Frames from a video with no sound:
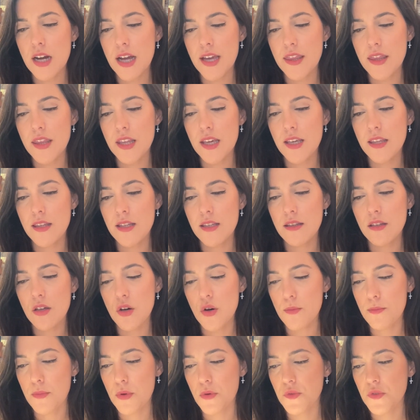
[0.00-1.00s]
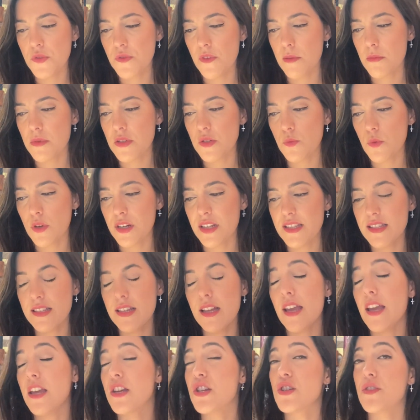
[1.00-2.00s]
I think that her most famous one is
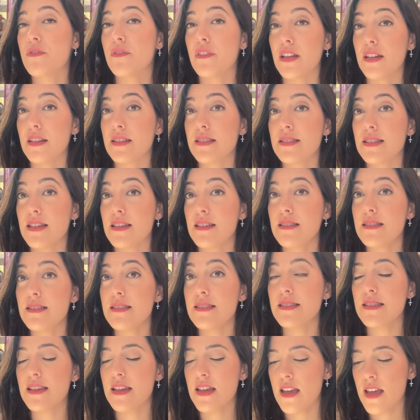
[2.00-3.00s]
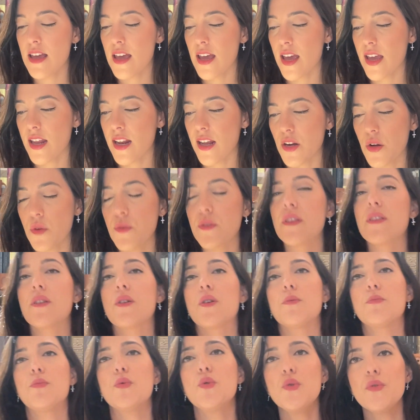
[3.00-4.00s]
The Age of Innocence, and I know that
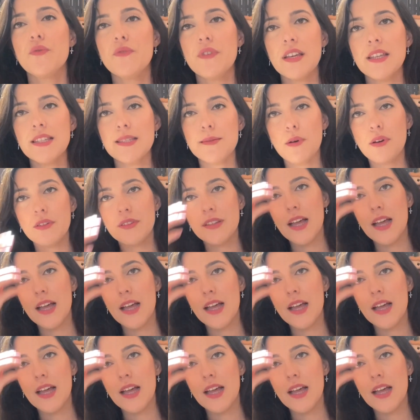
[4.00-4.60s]
there are movies about